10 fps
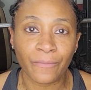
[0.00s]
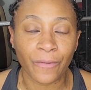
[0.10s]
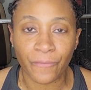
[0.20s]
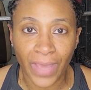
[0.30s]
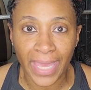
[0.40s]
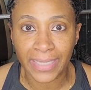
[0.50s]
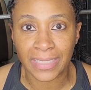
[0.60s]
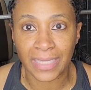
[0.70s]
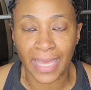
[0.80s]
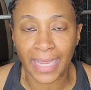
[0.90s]
effects
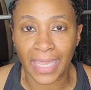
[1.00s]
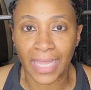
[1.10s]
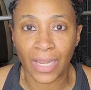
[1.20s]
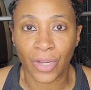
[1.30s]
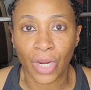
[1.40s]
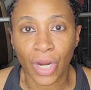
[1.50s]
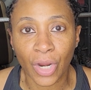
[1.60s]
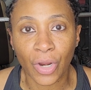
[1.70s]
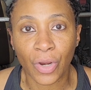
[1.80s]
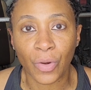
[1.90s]
that can
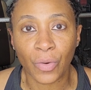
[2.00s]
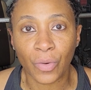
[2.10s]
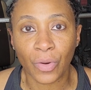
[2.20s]
occur,